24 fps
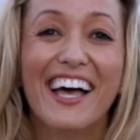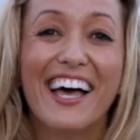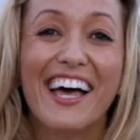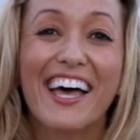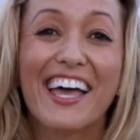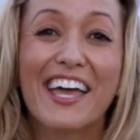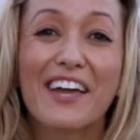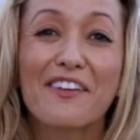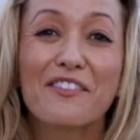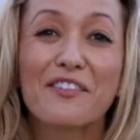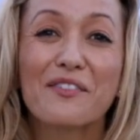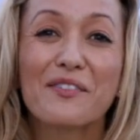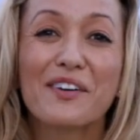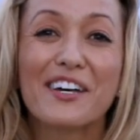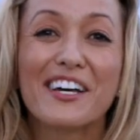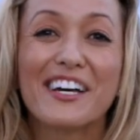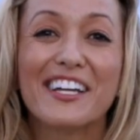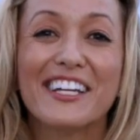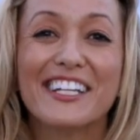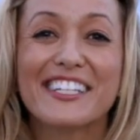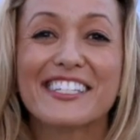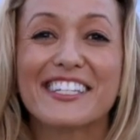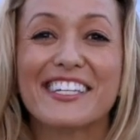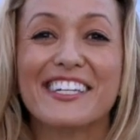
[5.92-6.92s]
Hey
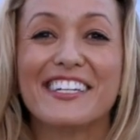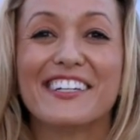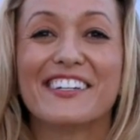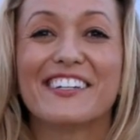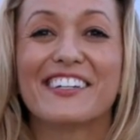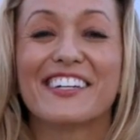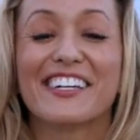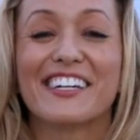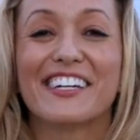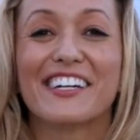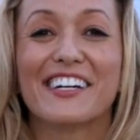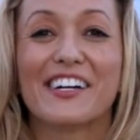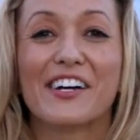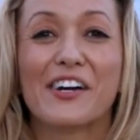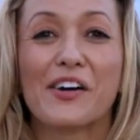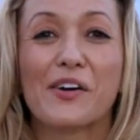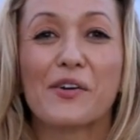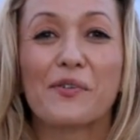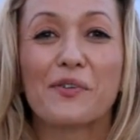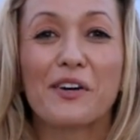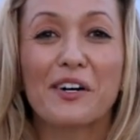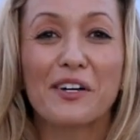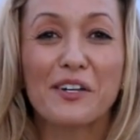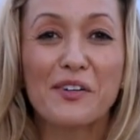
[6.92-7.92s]
everyone, it's Kino
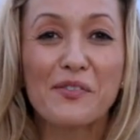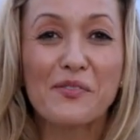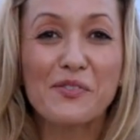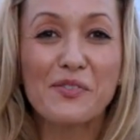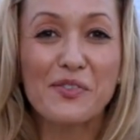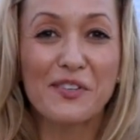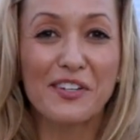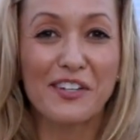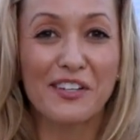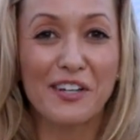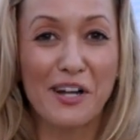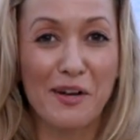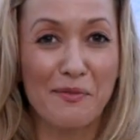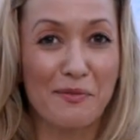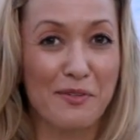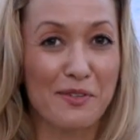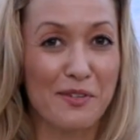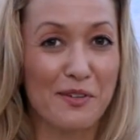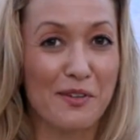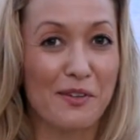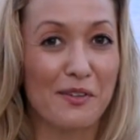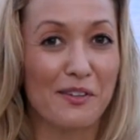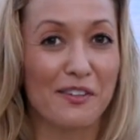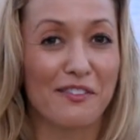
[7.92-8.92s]
here. Welcome to another
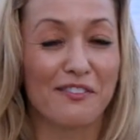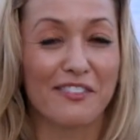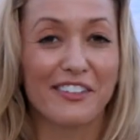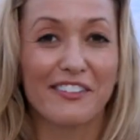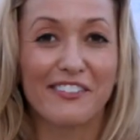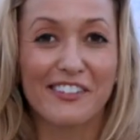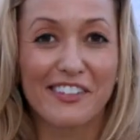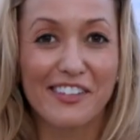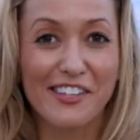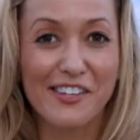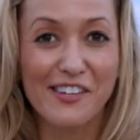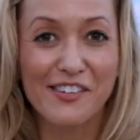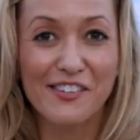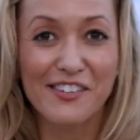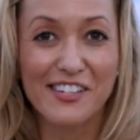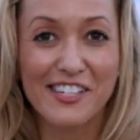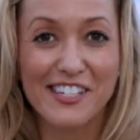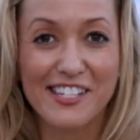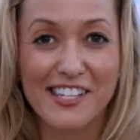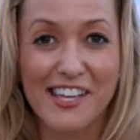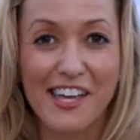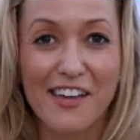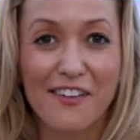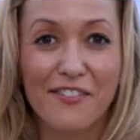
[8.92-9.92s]
episode of Living the
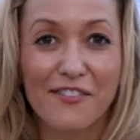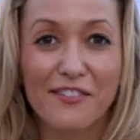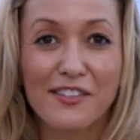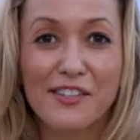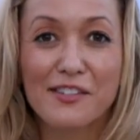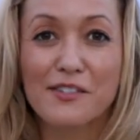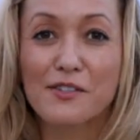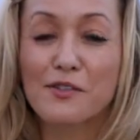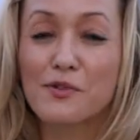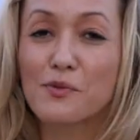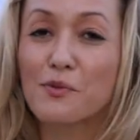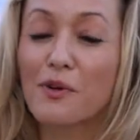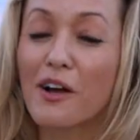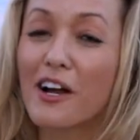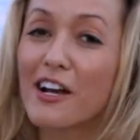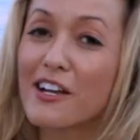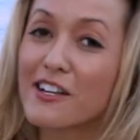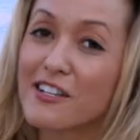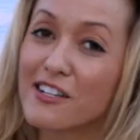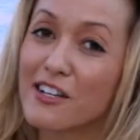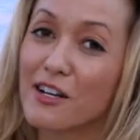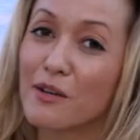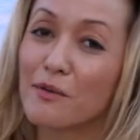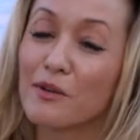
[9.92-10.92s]
Yogi's Life. This is where I
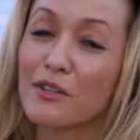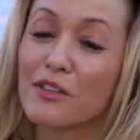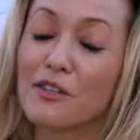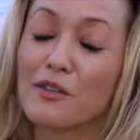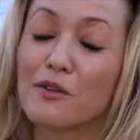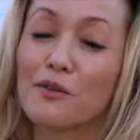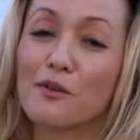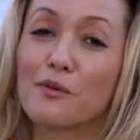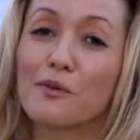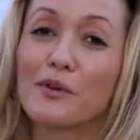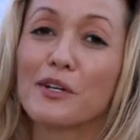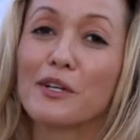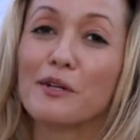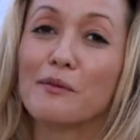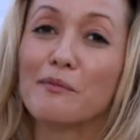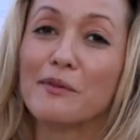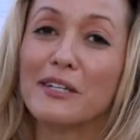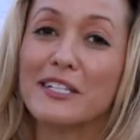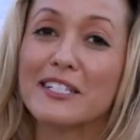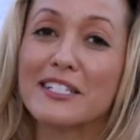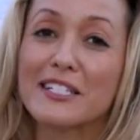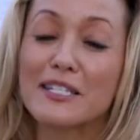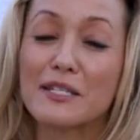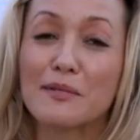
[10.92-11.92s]
share with you what it
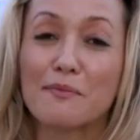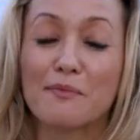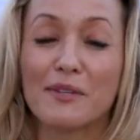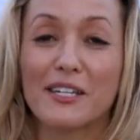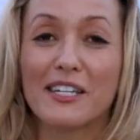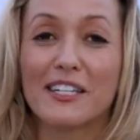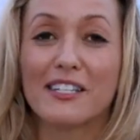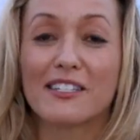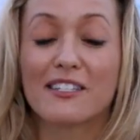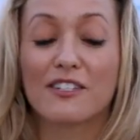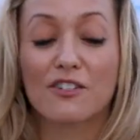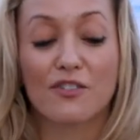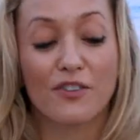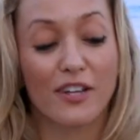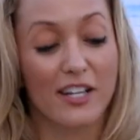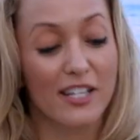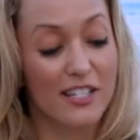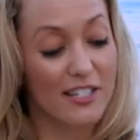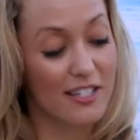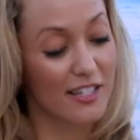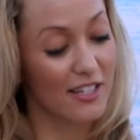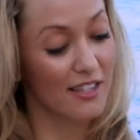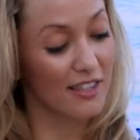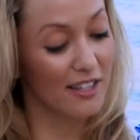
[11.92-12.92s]
means to me to
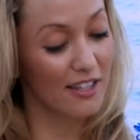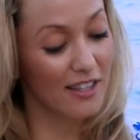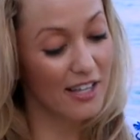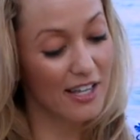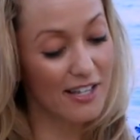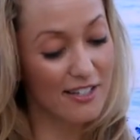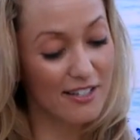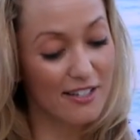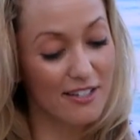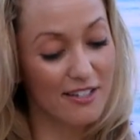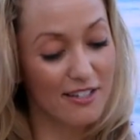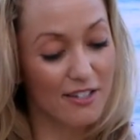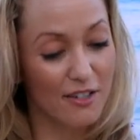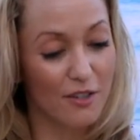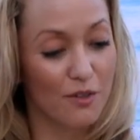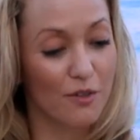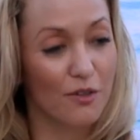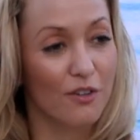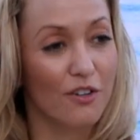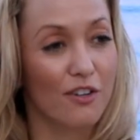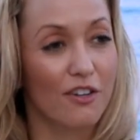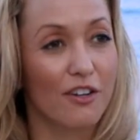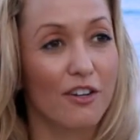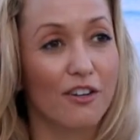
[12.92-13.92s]
translate the lessons that you
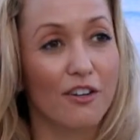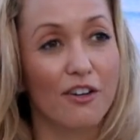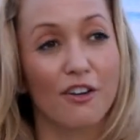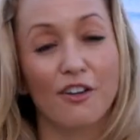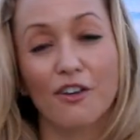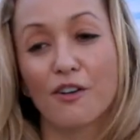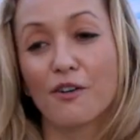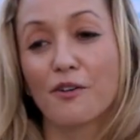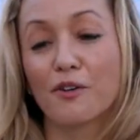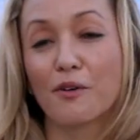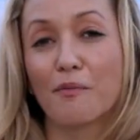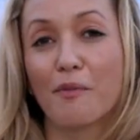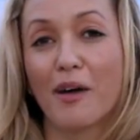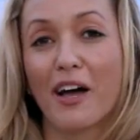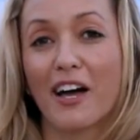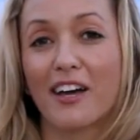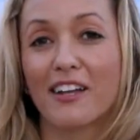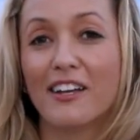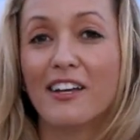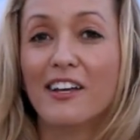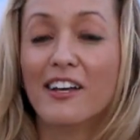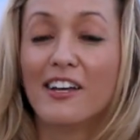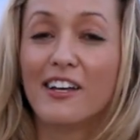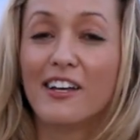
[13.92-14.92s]
learn on your yoga mat